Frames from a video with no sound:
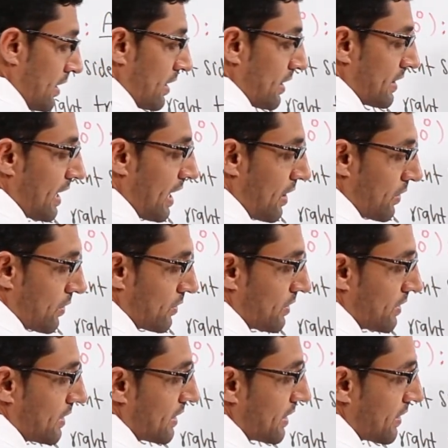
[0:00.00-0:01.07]
Now,
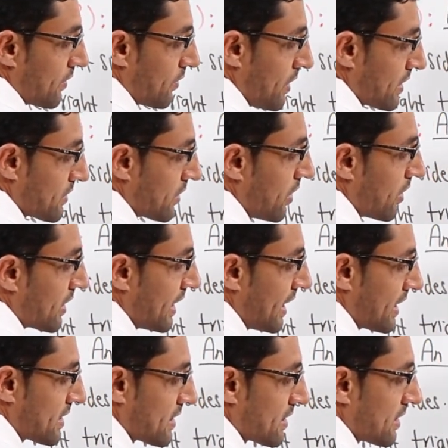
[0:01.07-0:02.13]
what's our
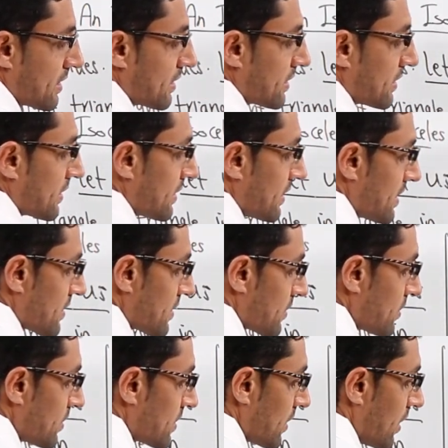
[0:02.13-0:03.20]
legs? These
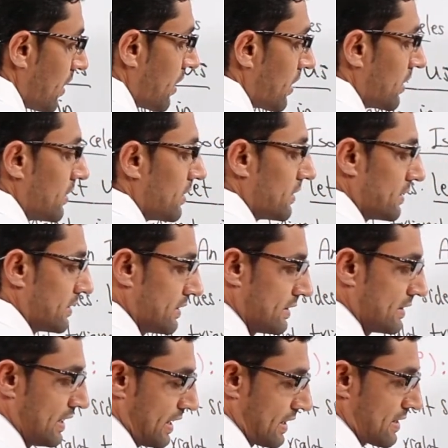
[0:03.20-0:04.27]
two are
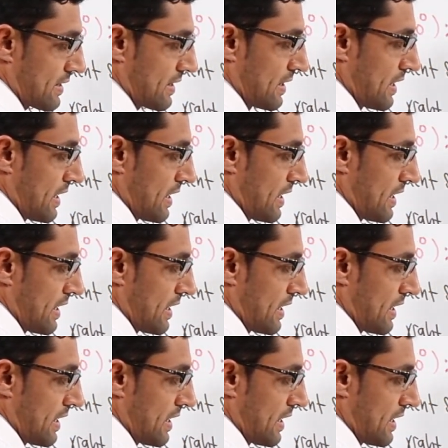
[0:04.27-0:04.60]
legs.